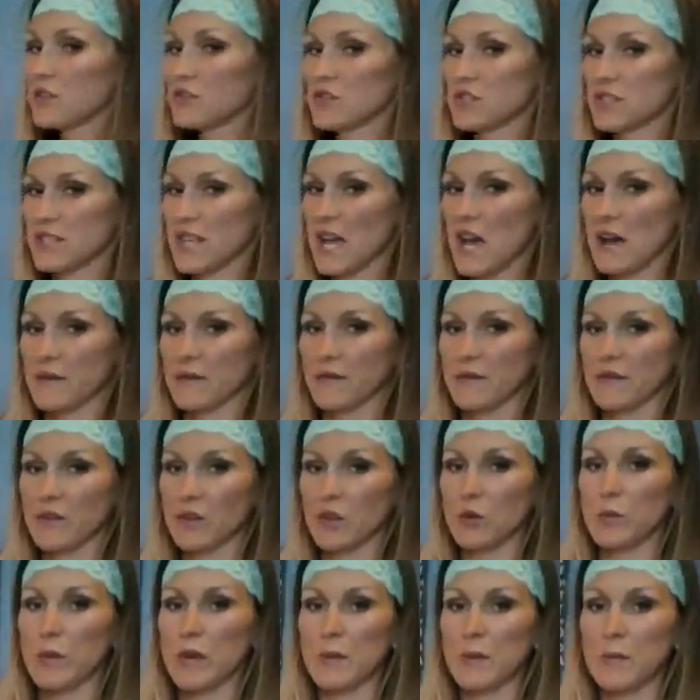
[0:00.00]
and you just have a
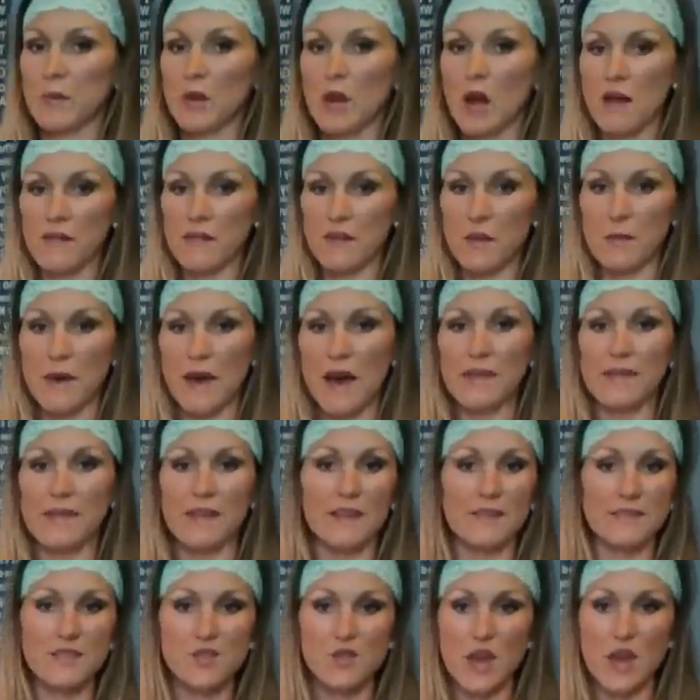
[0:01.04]
few people off the bat,
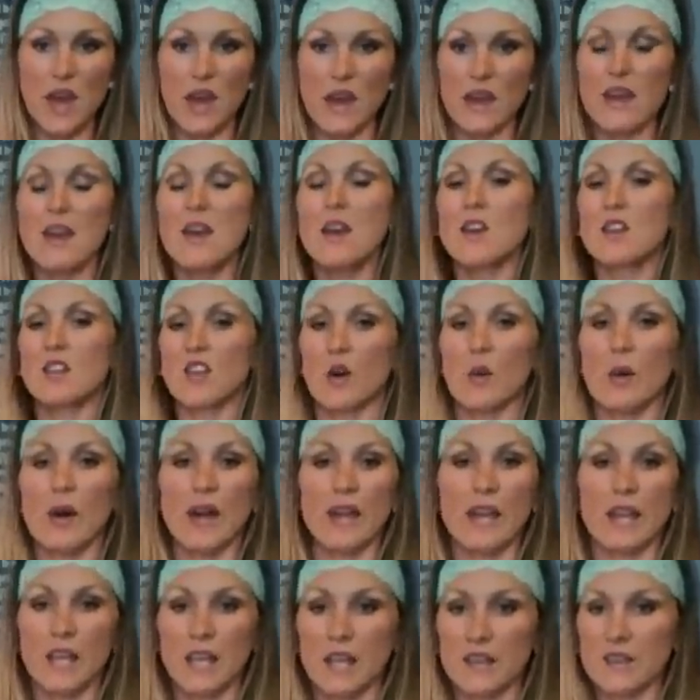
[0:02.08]
that's okay. Go
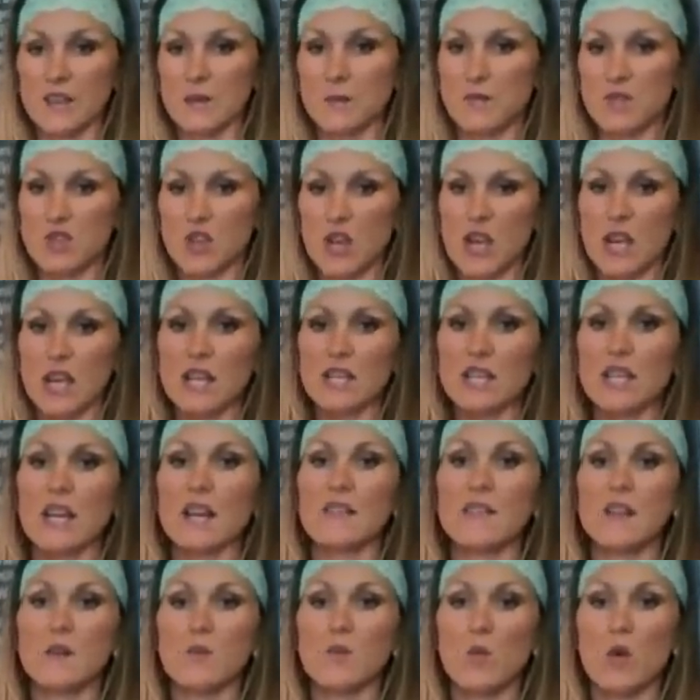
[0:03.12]
ahead and get them trained
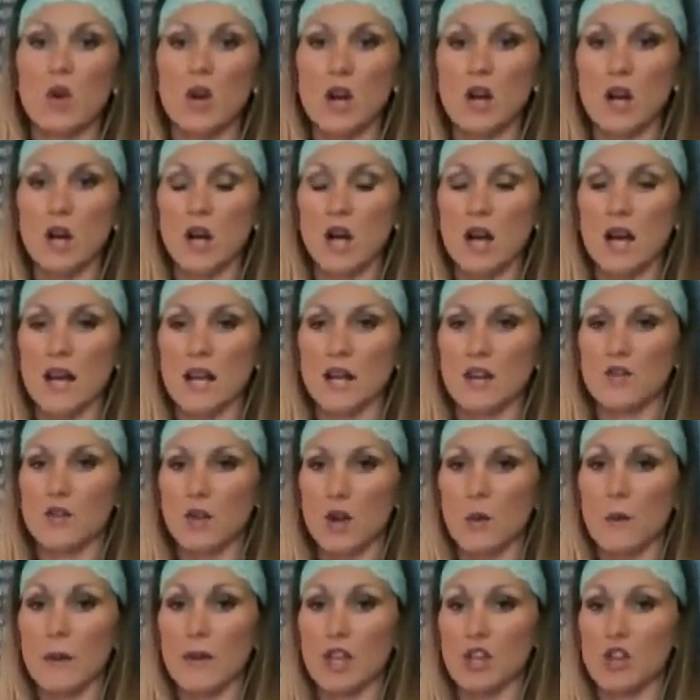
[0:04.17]
and then work on
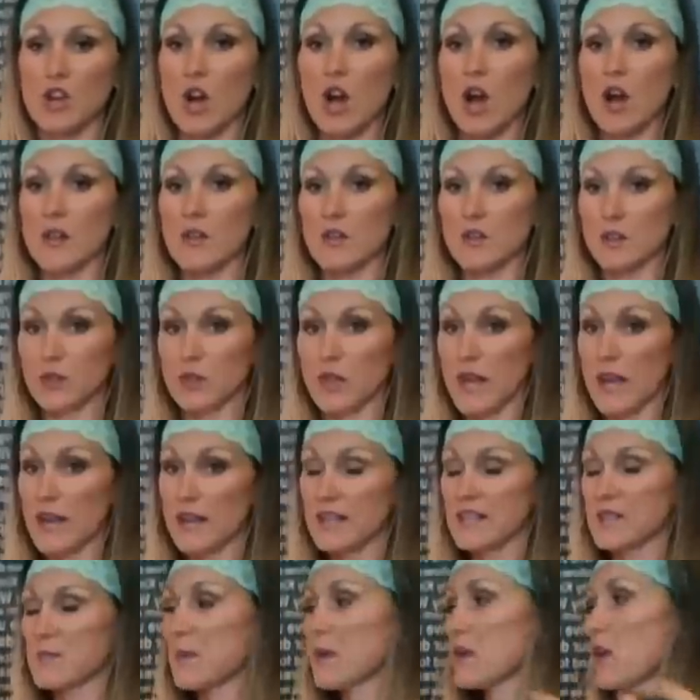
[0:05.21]
growing your other
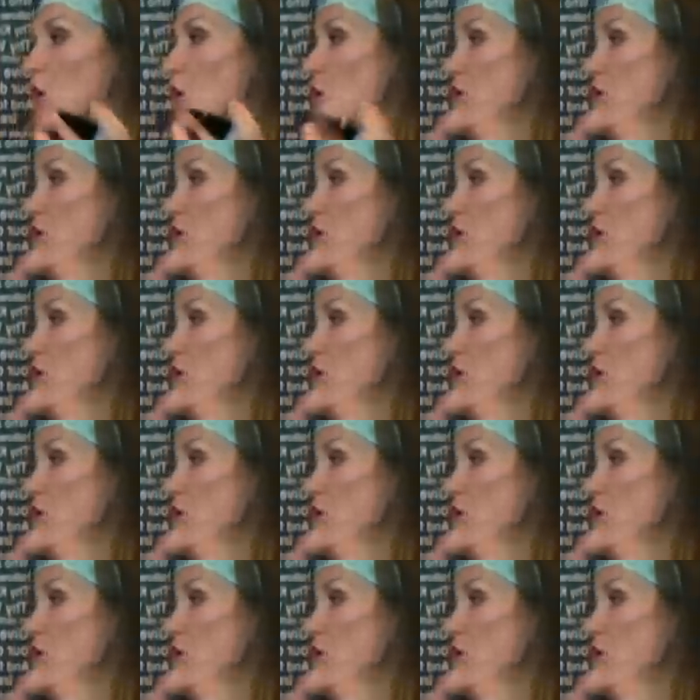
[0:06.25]
legs. But